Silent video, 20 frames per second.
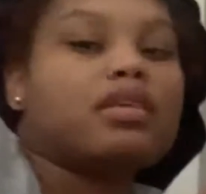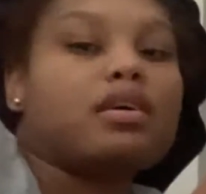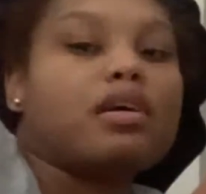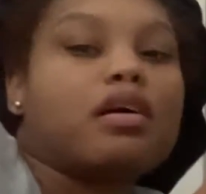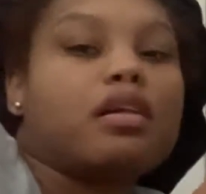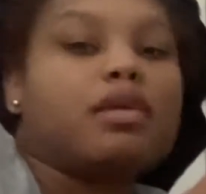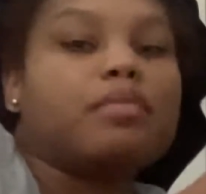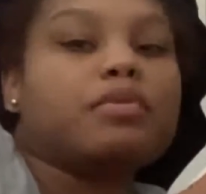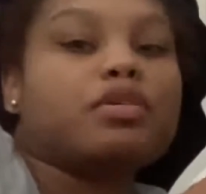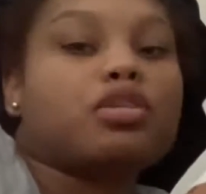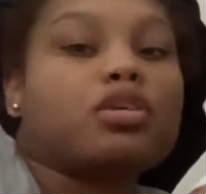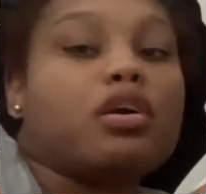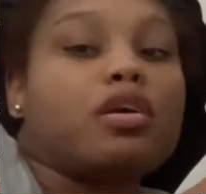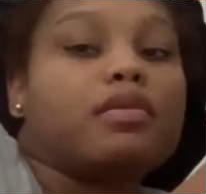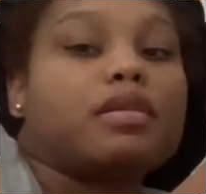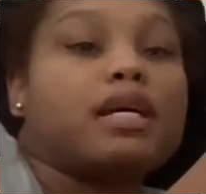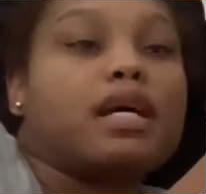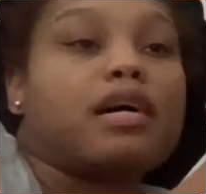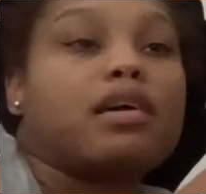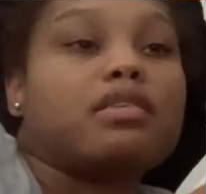Yeah, let me show you
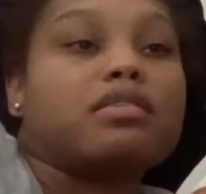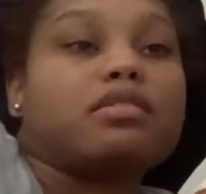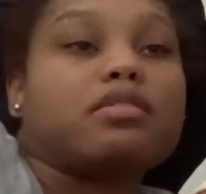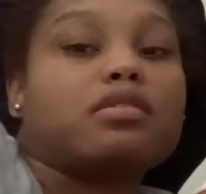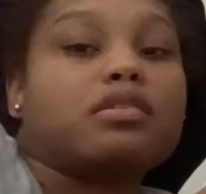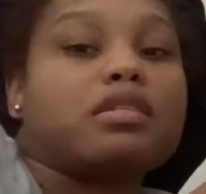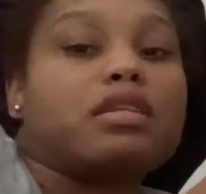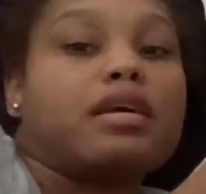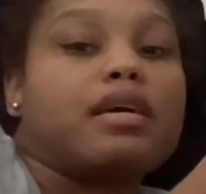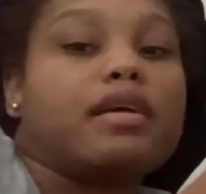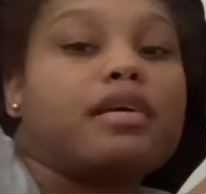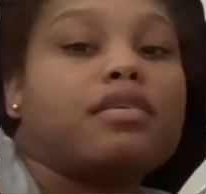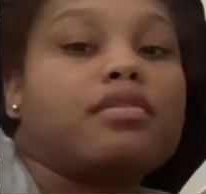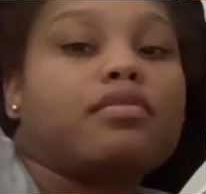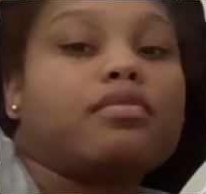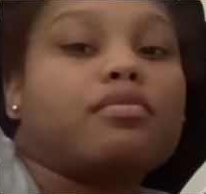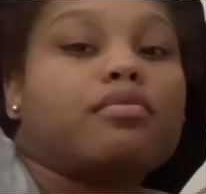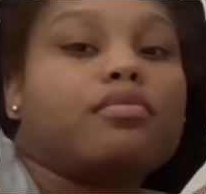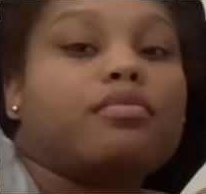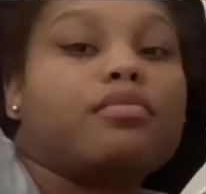what the house looks like
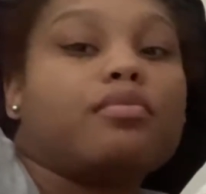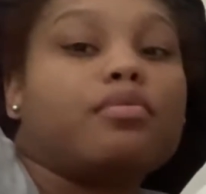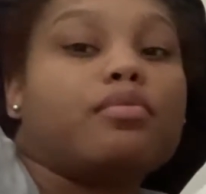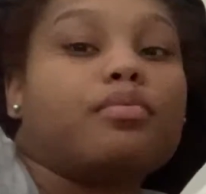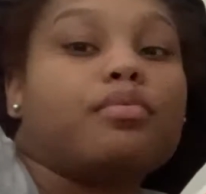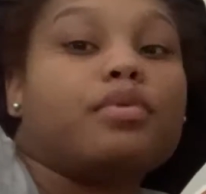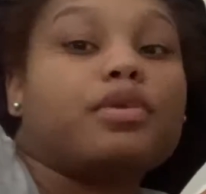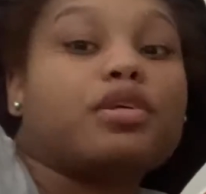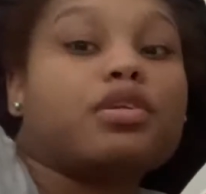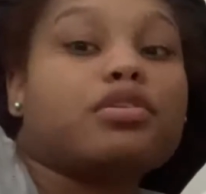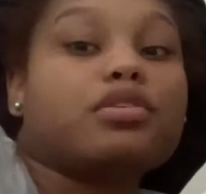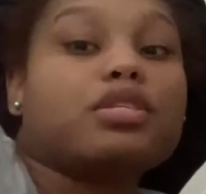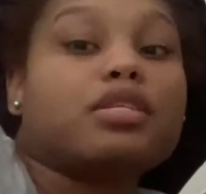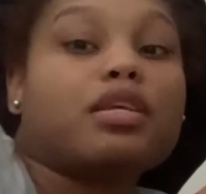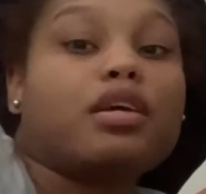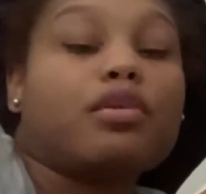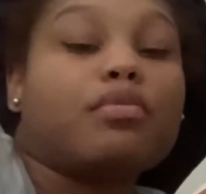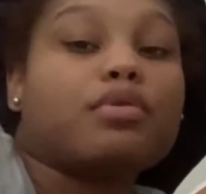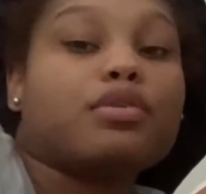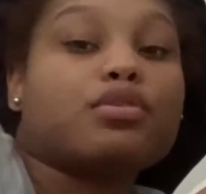when you're just
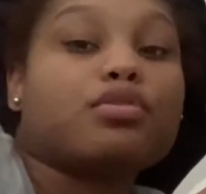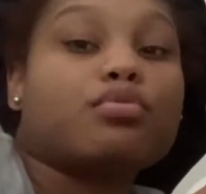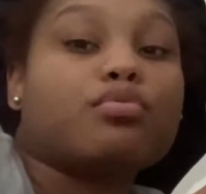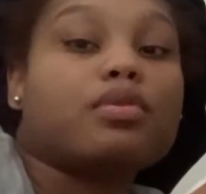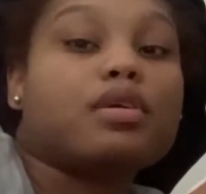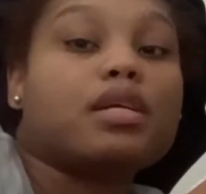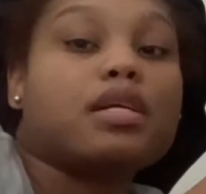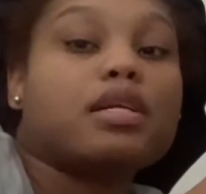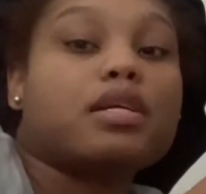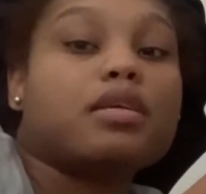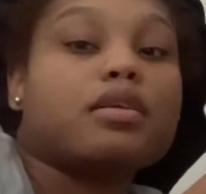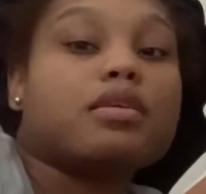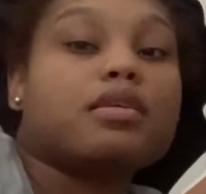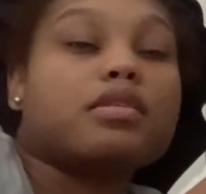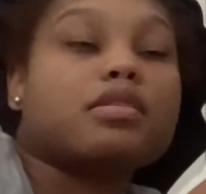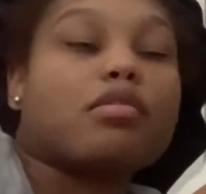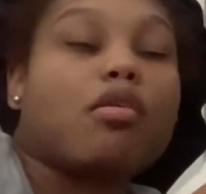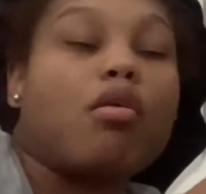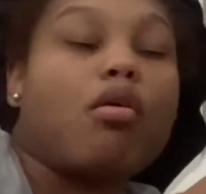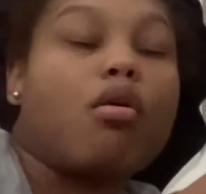here with two
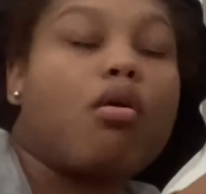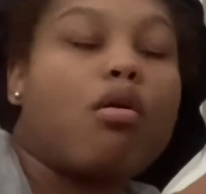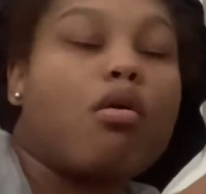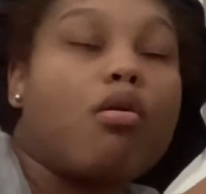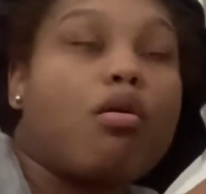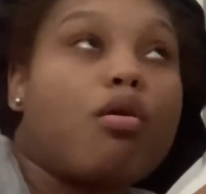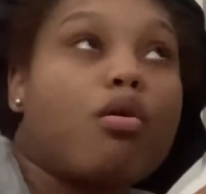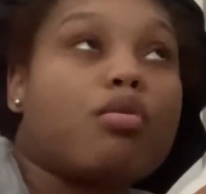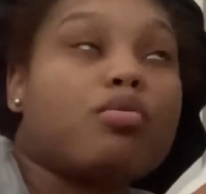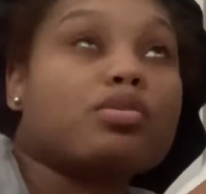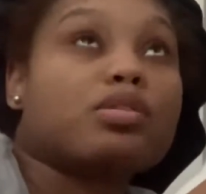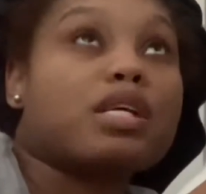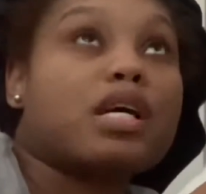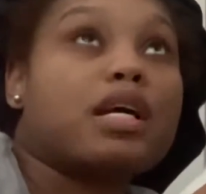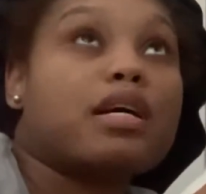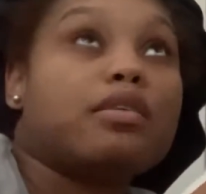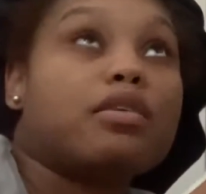kids all day